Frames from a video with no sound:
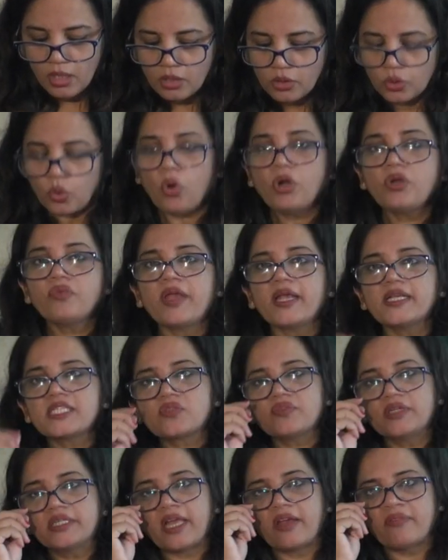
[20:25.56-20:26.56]

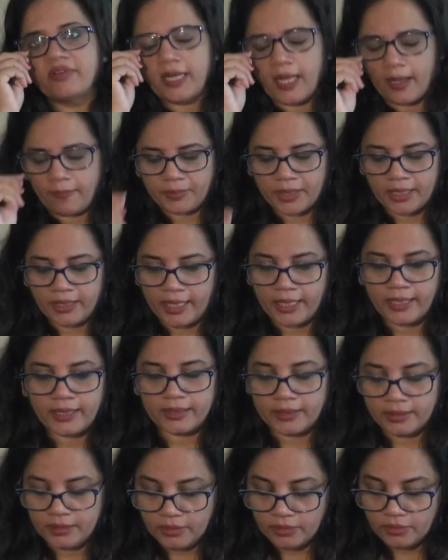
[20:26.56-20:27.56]
Roadways were developed in
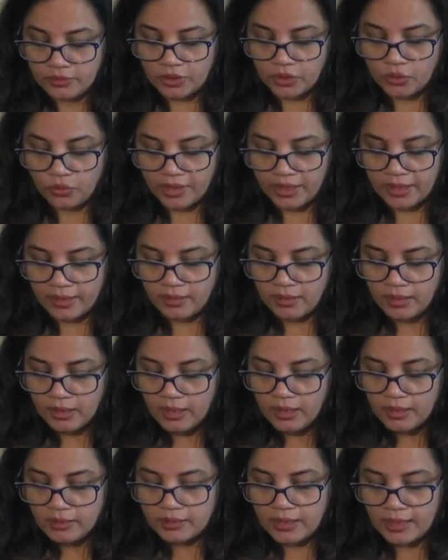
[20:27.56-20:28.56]
England
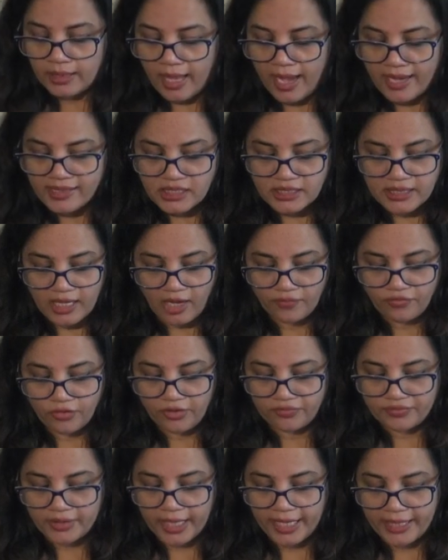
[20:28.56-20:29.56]
during the last half
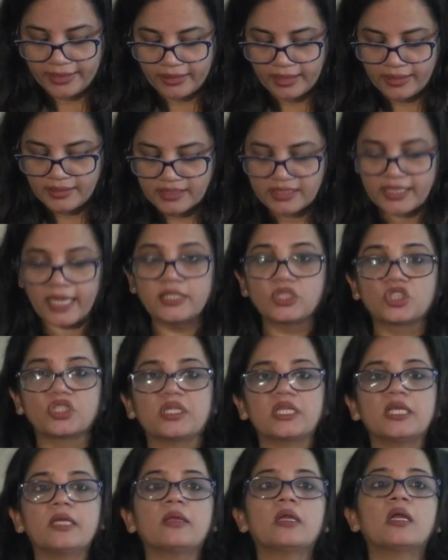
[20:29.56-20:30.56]
of the 18th
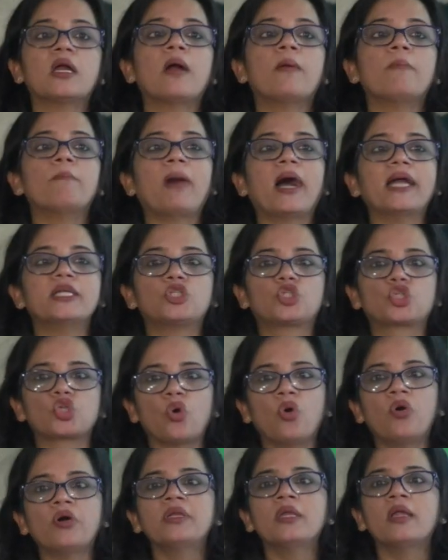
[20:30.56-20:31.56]
century by
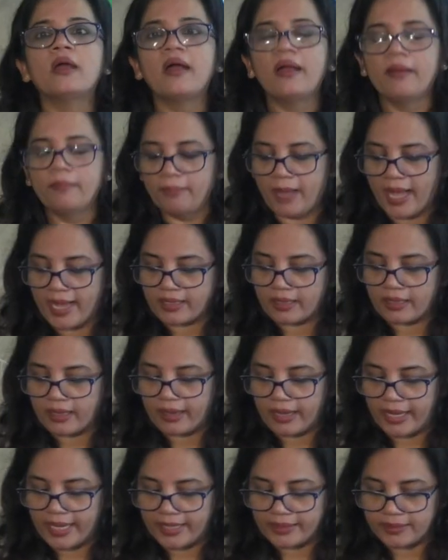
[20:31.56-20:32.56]
John
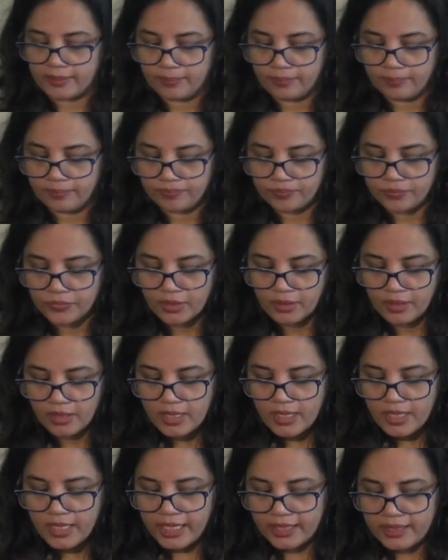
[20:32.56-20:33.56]
McAdam.
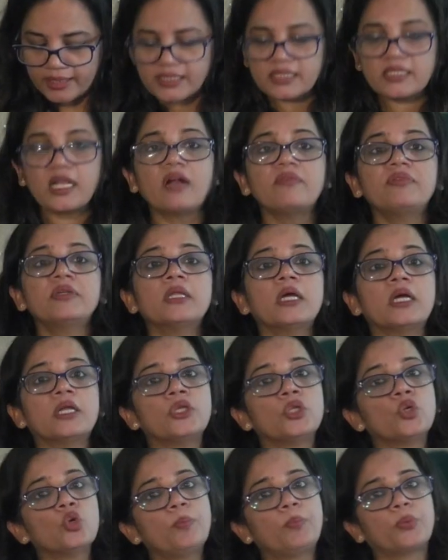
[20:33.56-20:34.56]
He discovered a
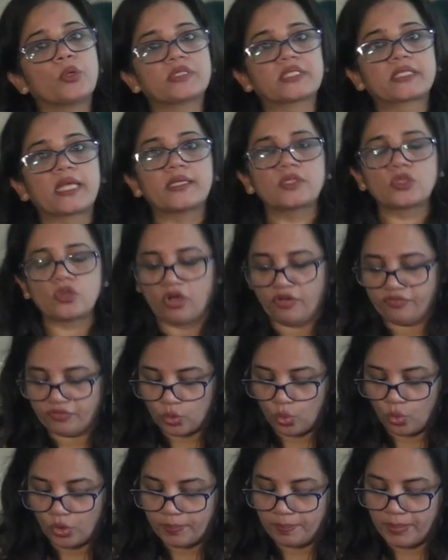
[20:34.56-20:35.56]
new process
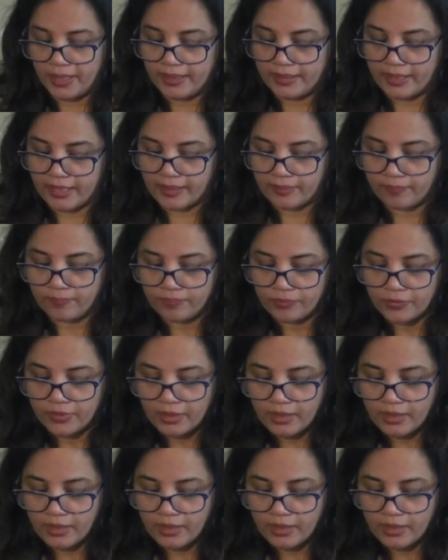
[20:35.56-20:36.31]
of road building.